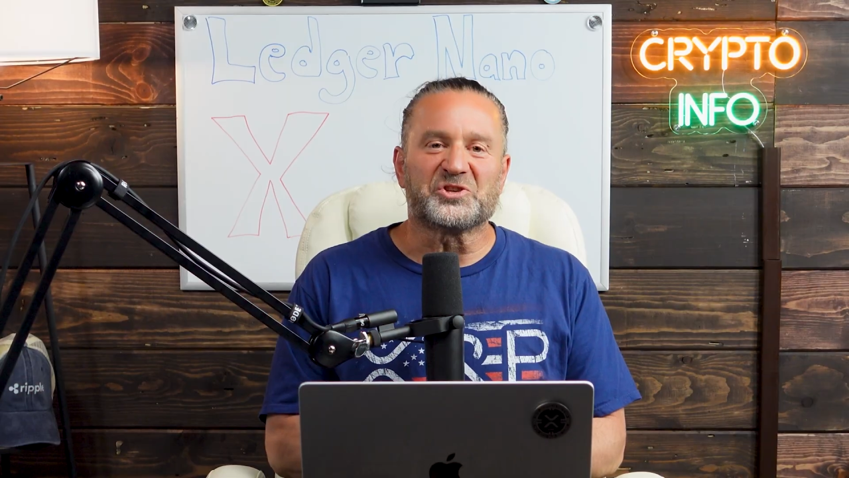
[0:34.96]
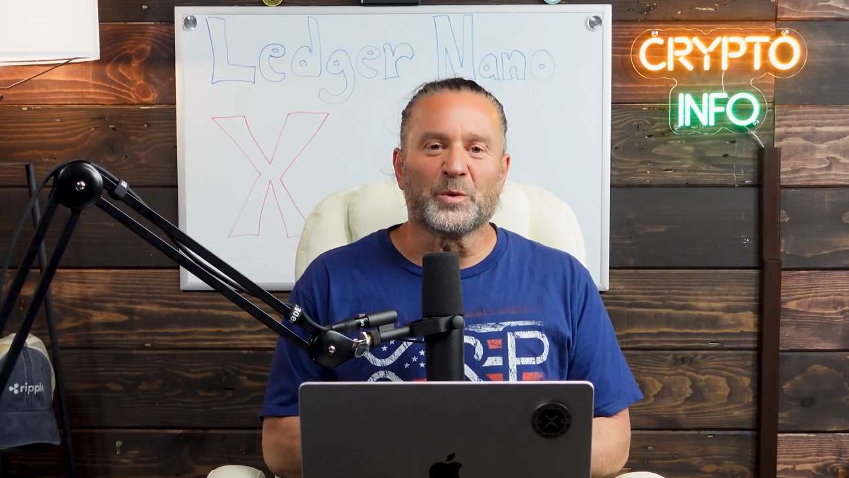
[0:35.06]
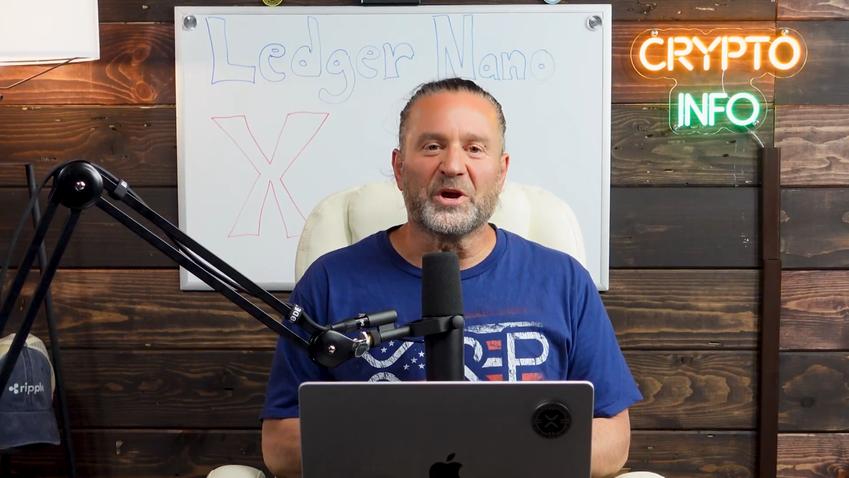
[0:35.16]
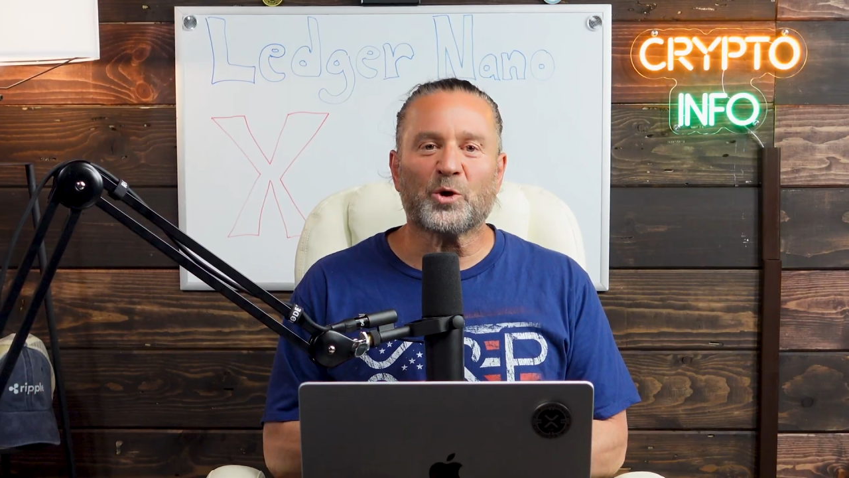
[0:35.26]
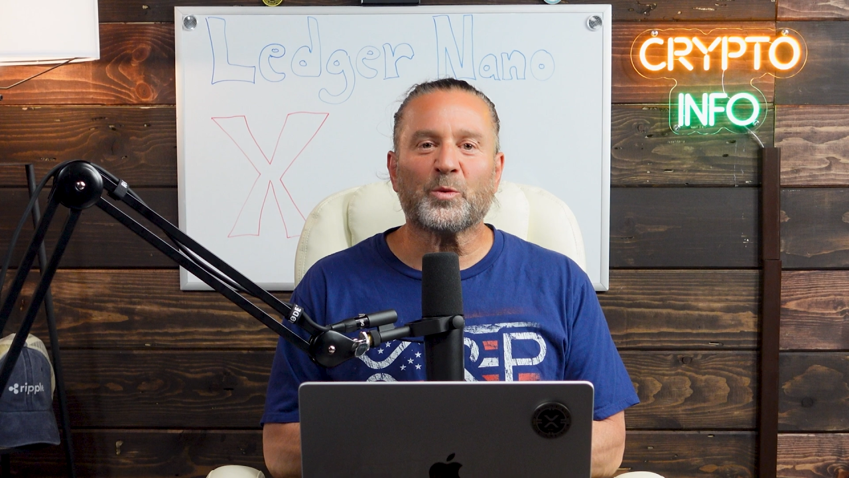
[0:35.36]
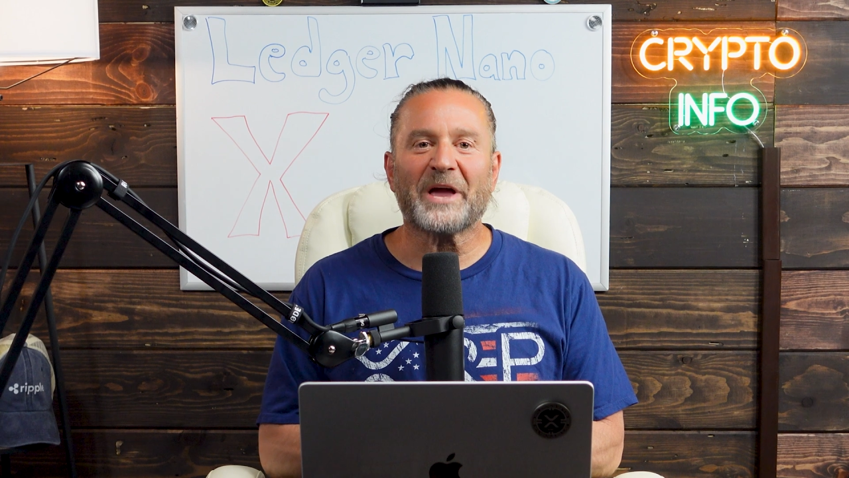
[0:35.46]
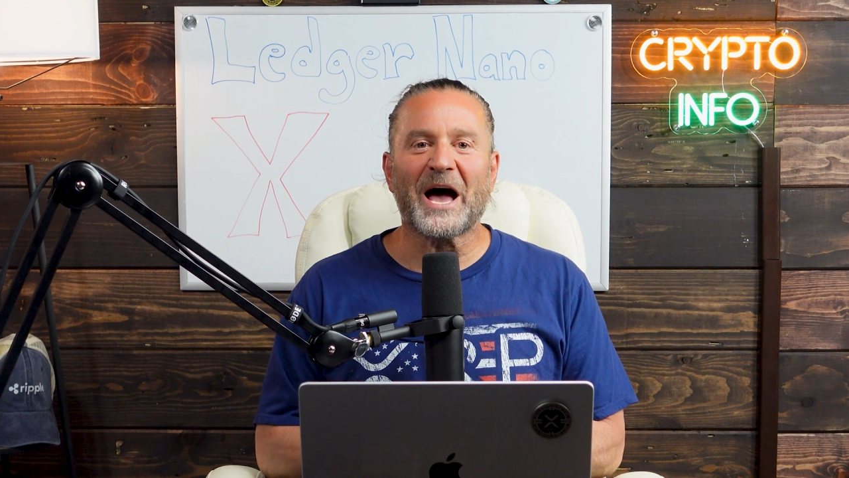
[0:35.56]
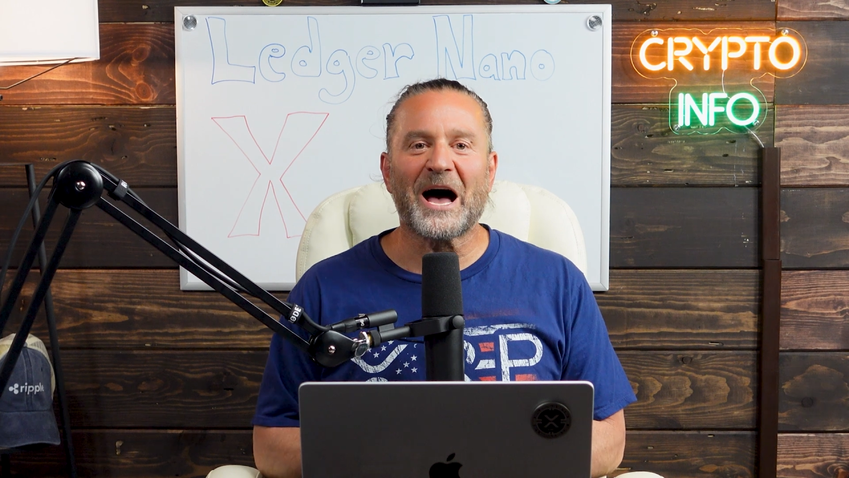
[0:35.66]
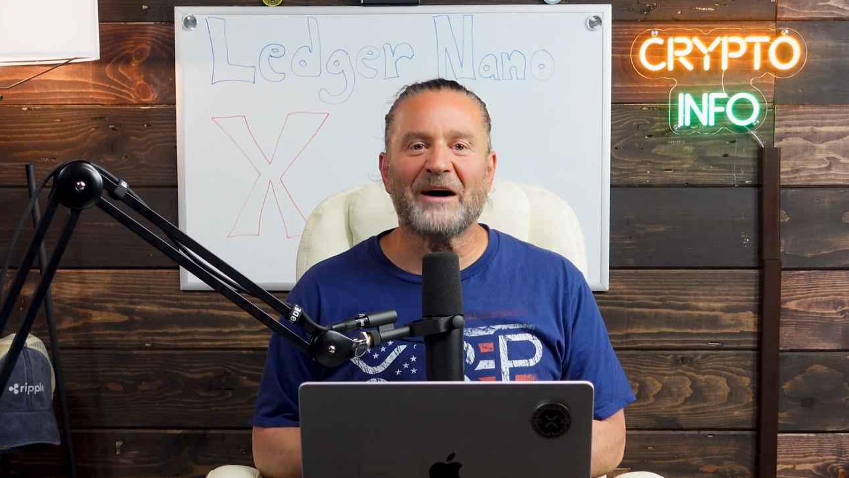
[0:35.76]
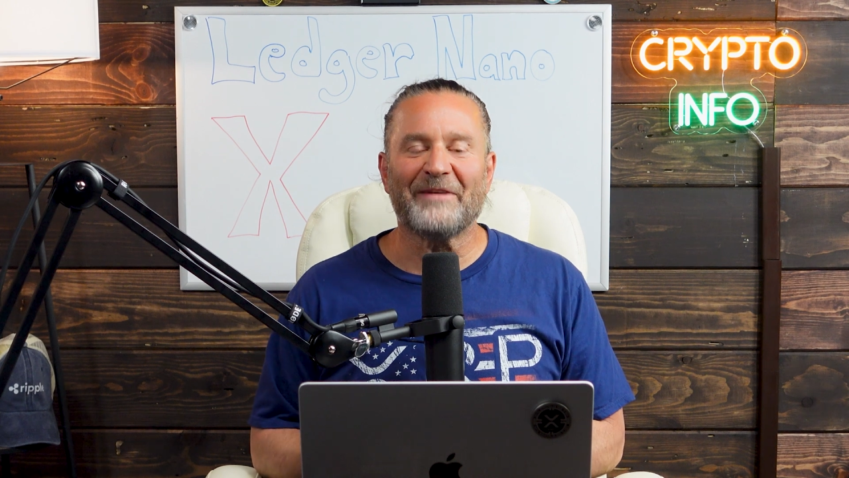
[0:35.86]
so here we
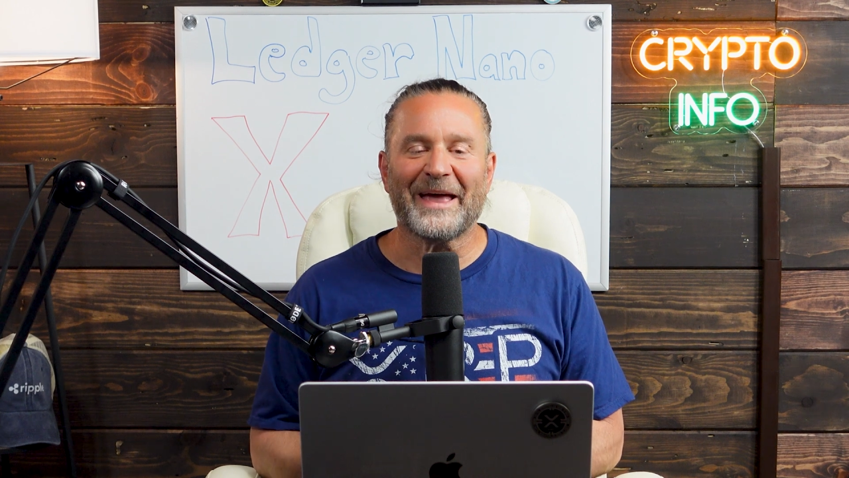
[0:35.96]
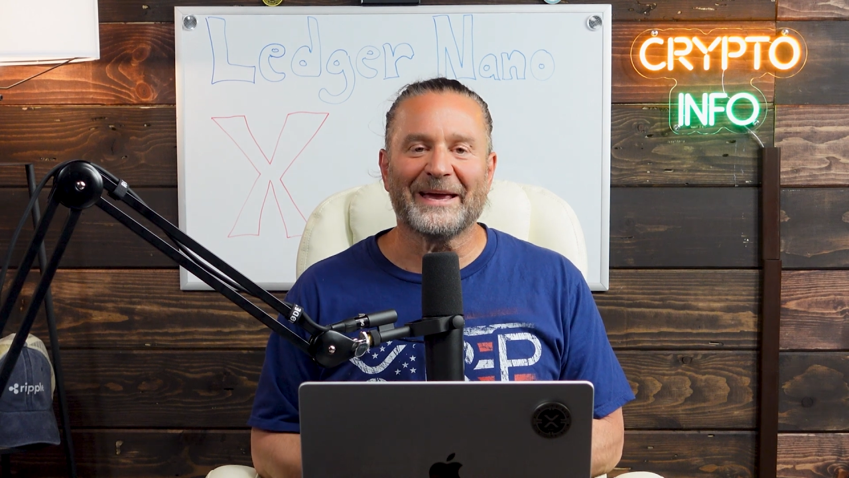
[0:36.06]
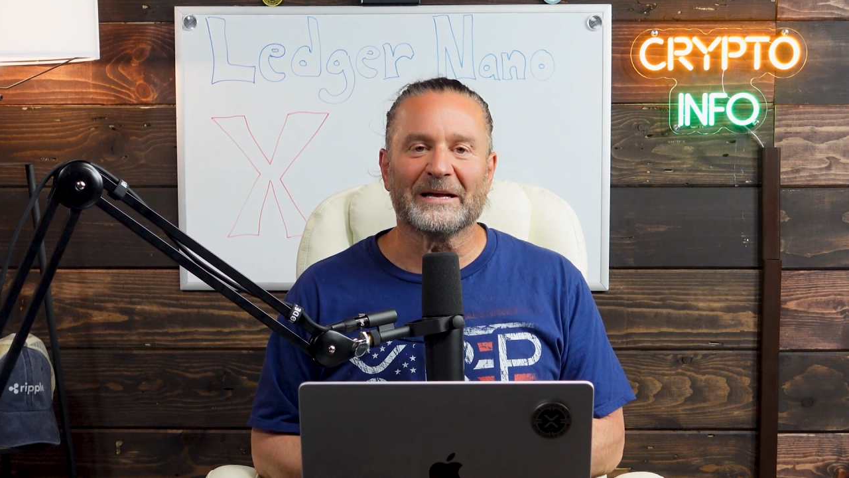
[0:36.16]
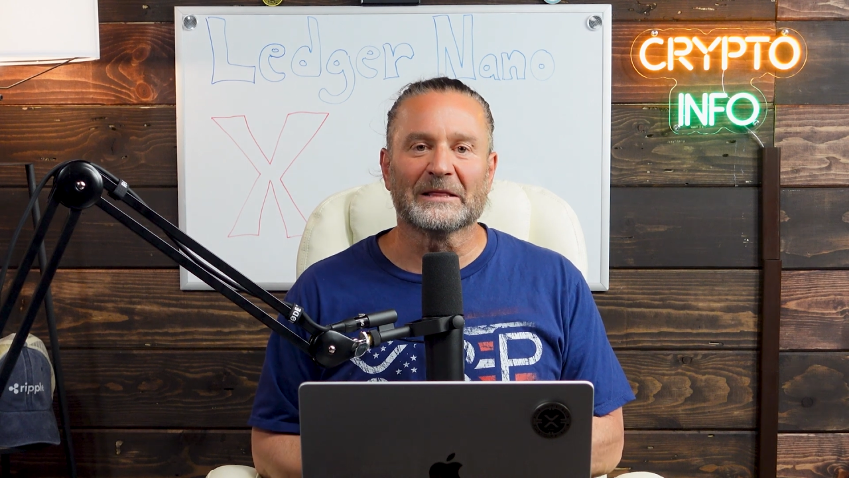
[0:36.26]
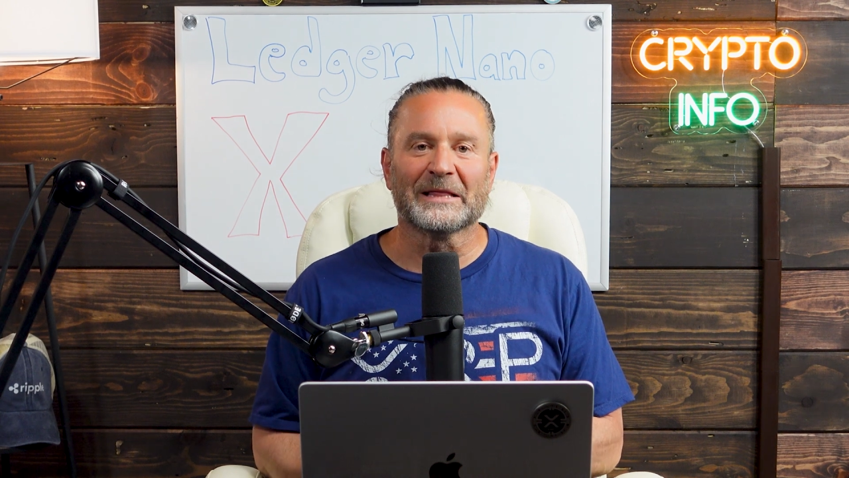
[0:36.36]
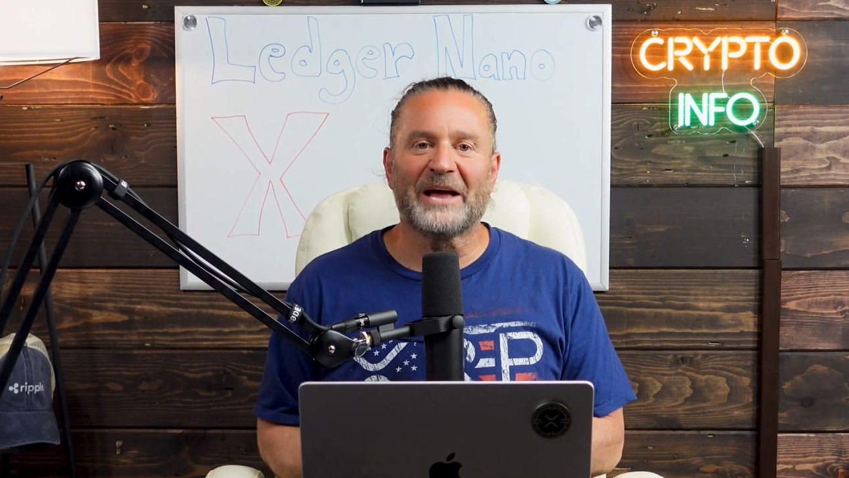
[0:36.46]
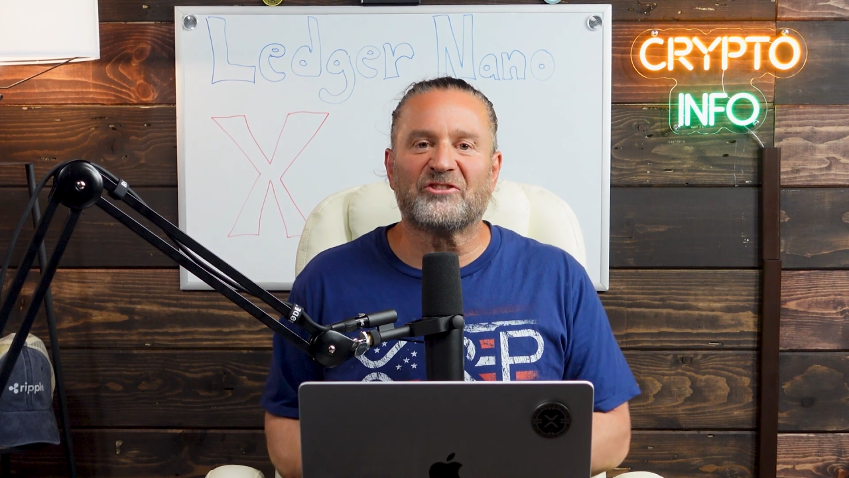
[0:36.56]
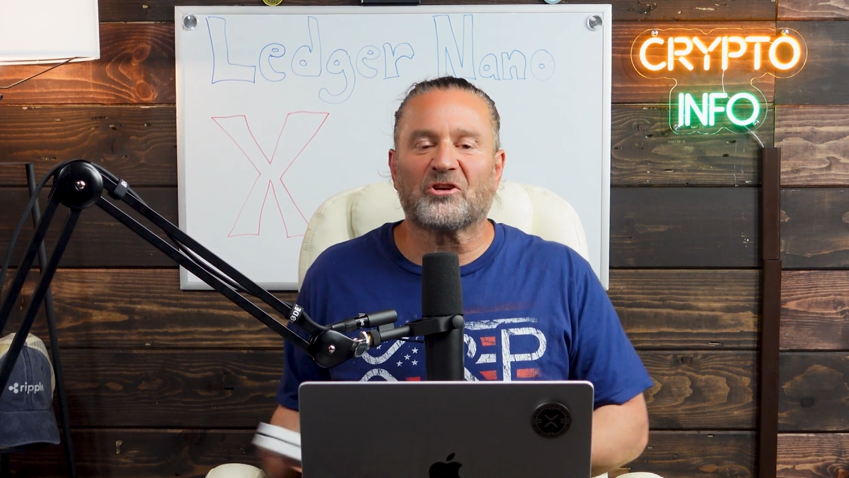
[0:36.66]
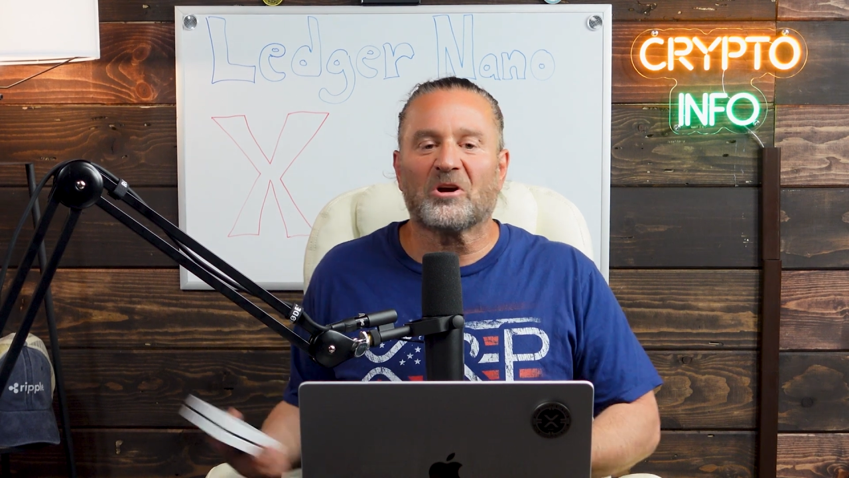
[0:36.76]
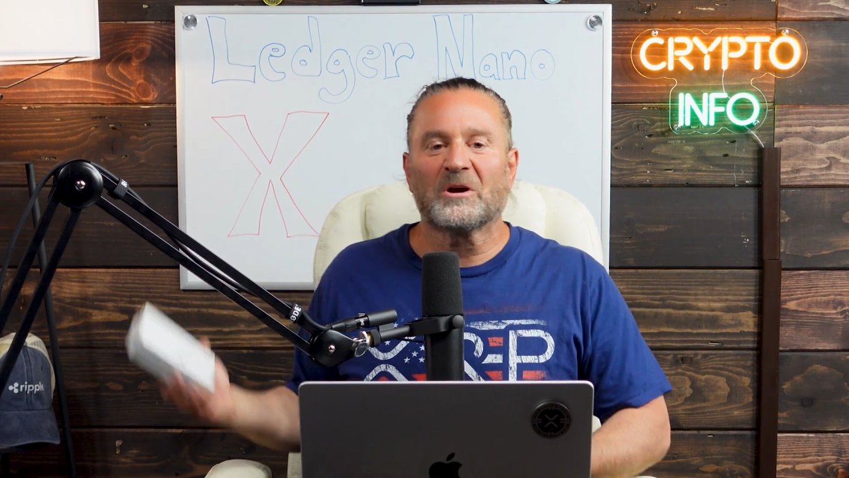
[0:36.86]
have a
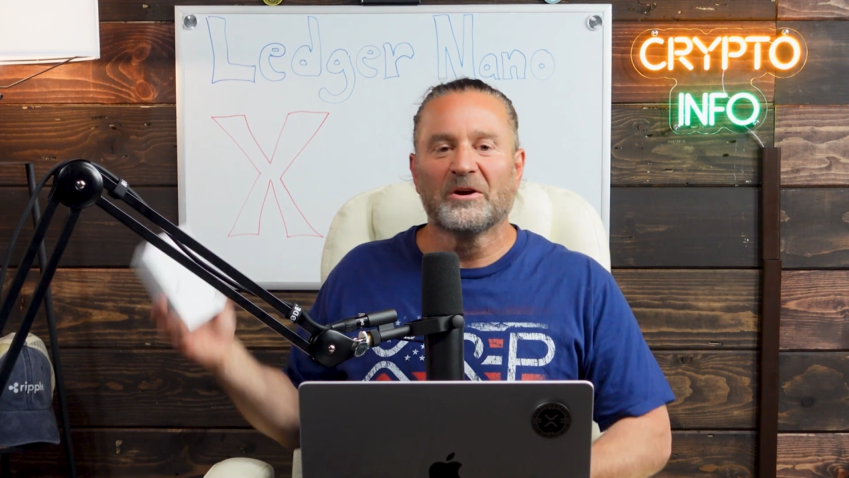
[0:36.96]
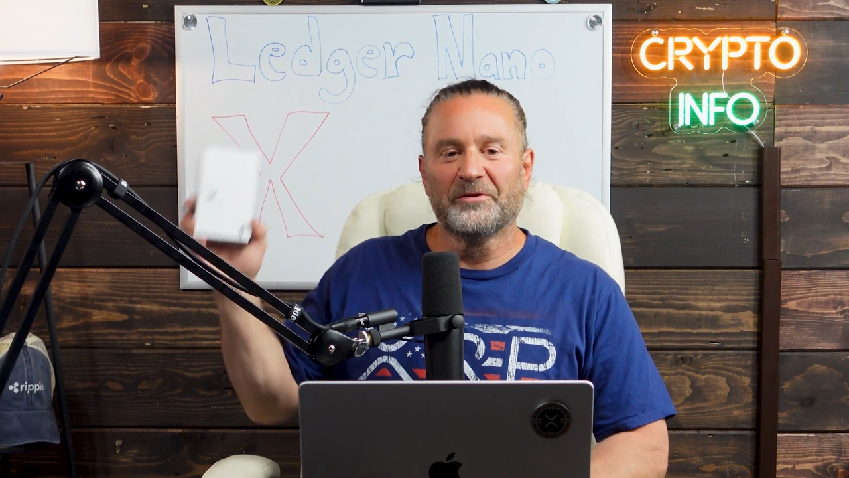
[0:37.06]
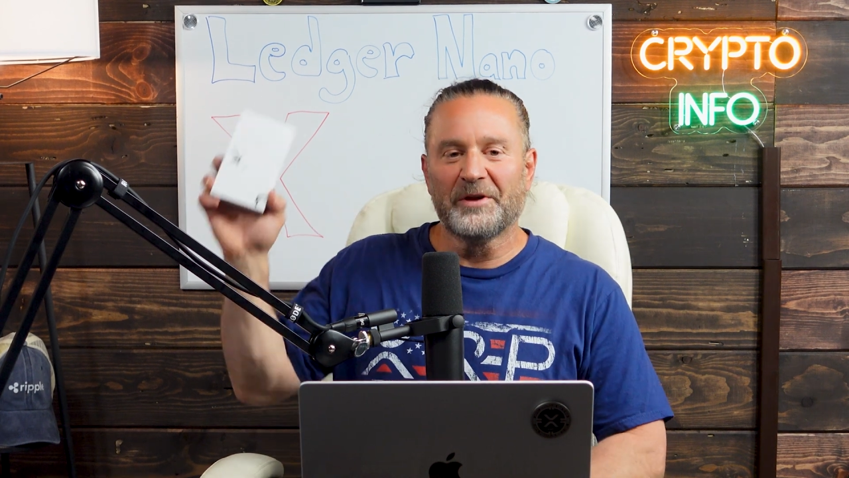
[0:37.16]
Ledger